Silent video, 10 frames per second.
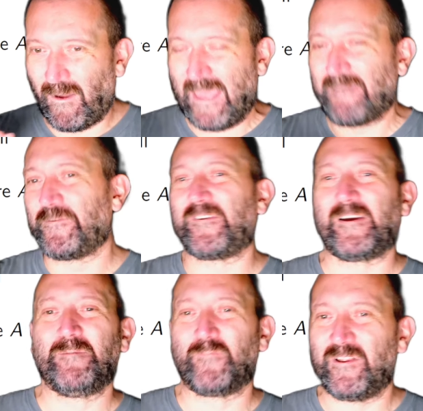every
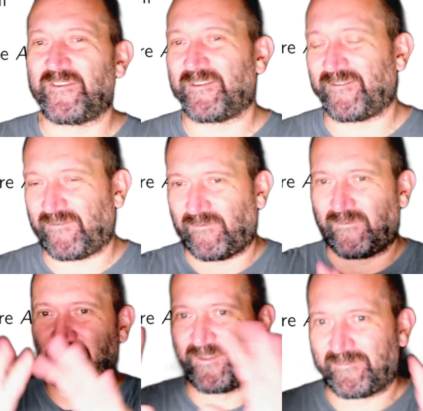time we'll
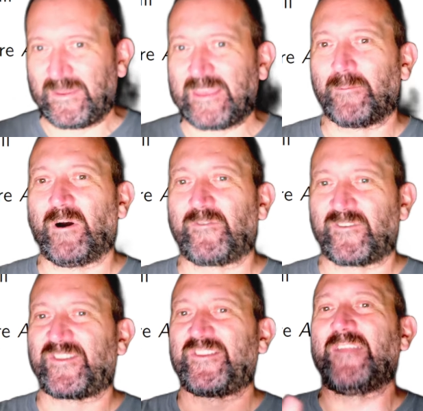speak about
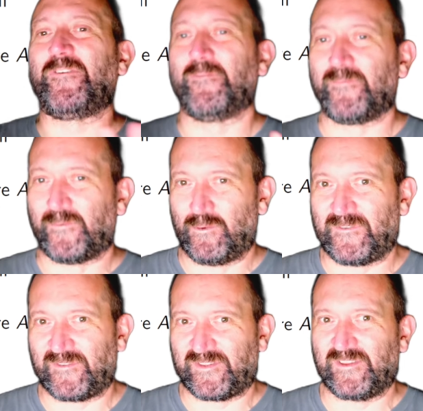a set of
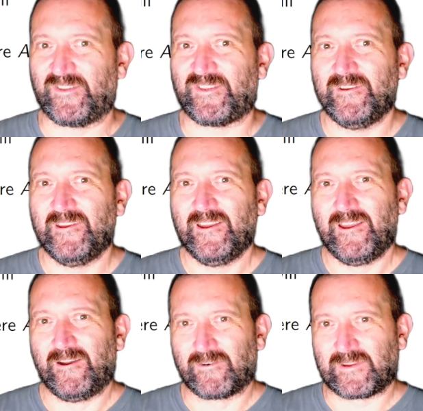vertices,
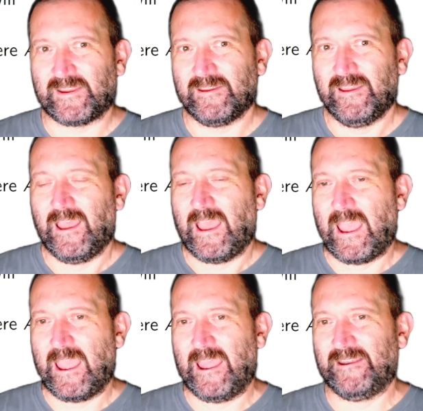okay?
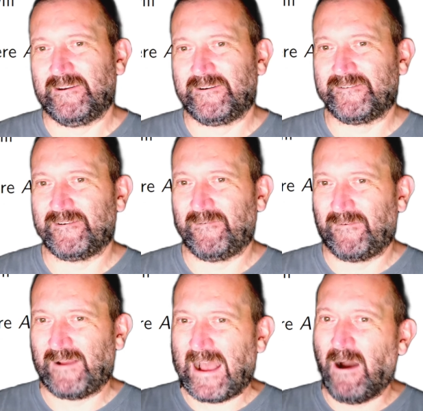And
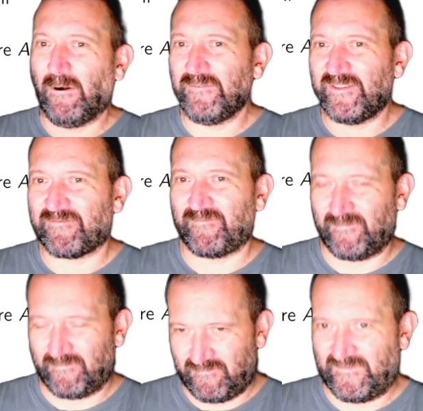how these
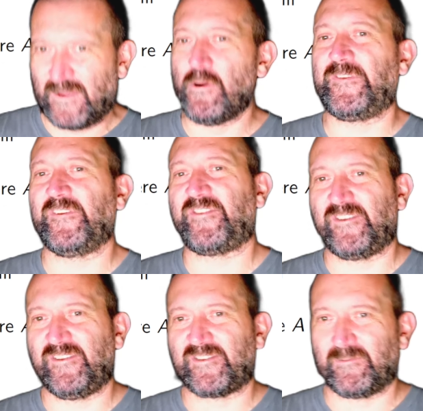
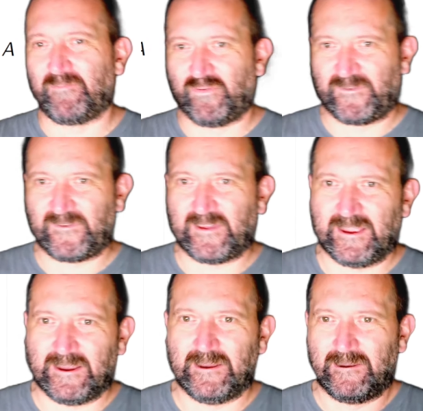vertices are put
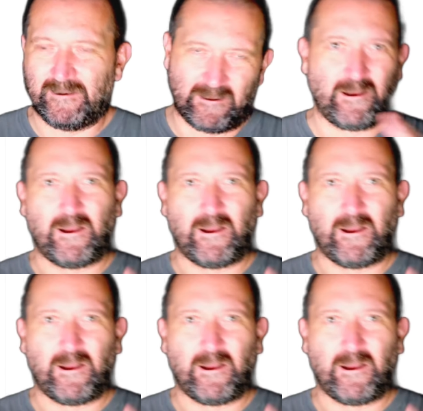in